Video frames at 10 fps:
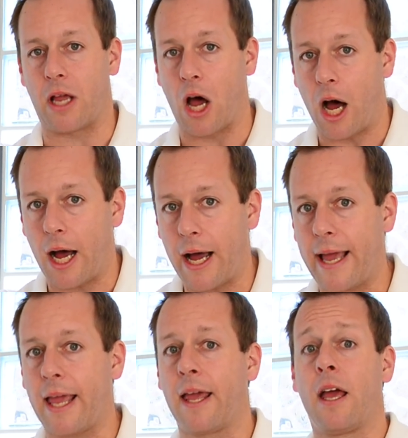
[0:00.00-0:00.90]

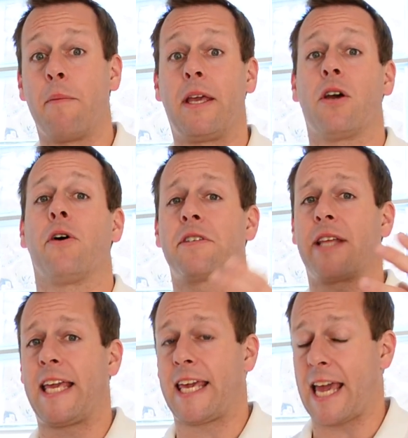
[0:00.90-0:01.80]
high because
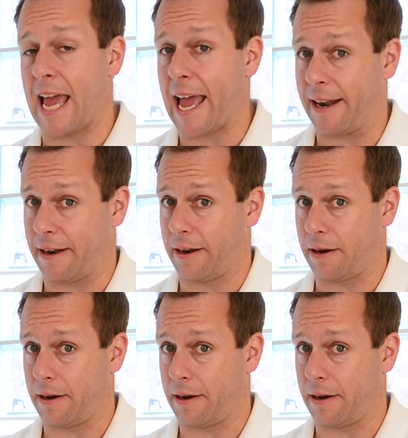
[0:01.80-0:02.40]
they can.